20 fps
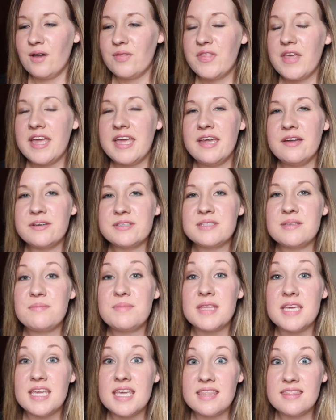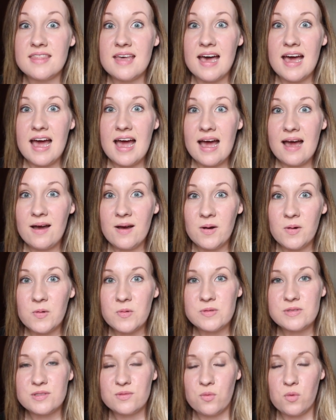They hear something in the
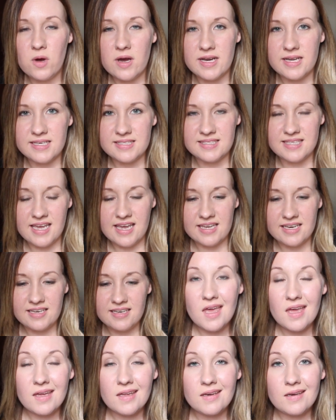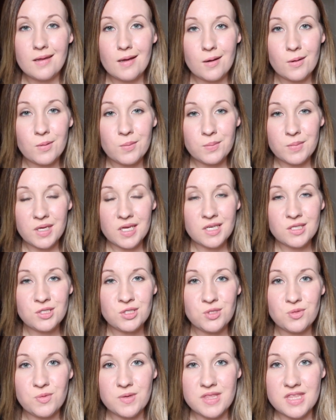house. What is it? Now, my
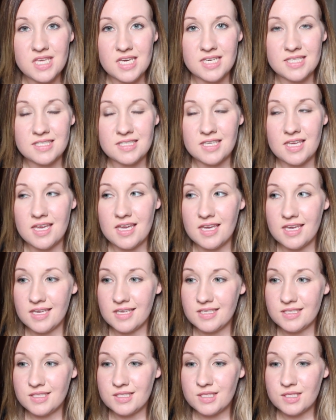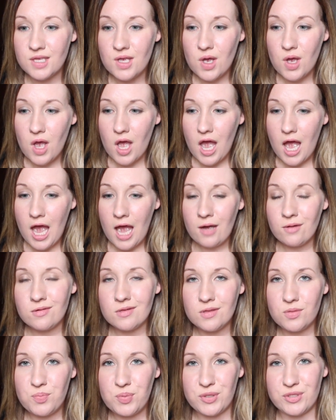issue with this is, how
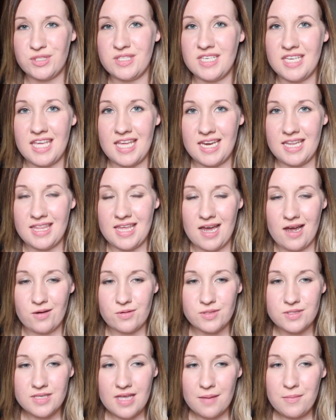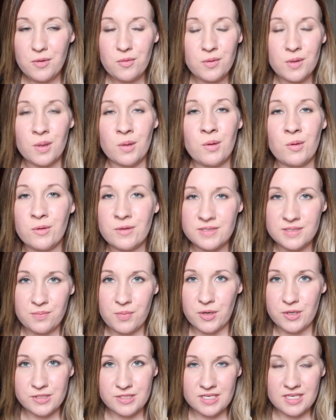did the person get in the house? I mean, we don't know it's a
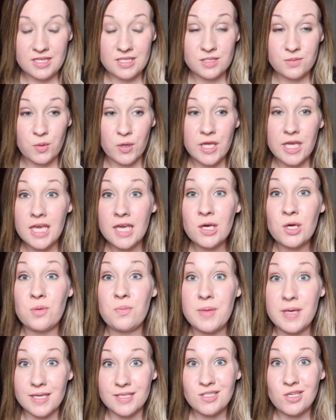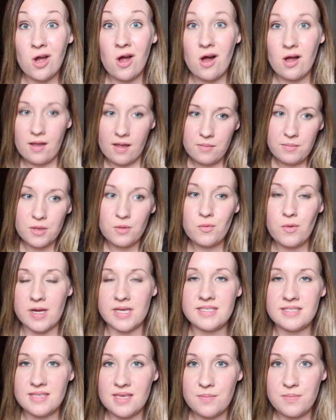person at this point. It could be a dog. I mean,
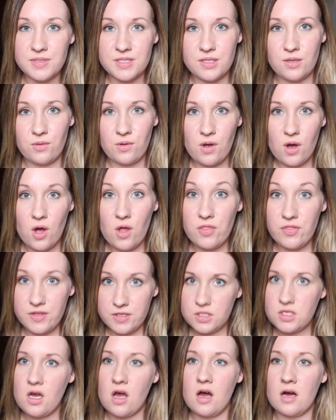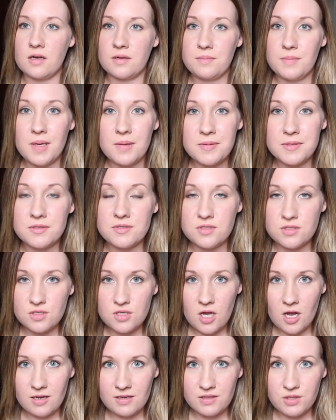why is the episode called The Dog? Maybe there's a
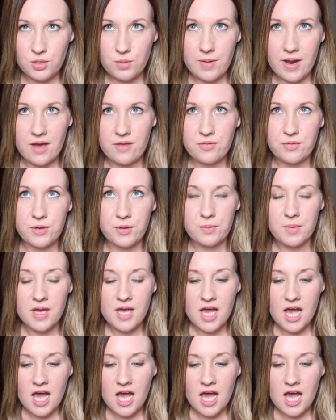dog in their bathroom.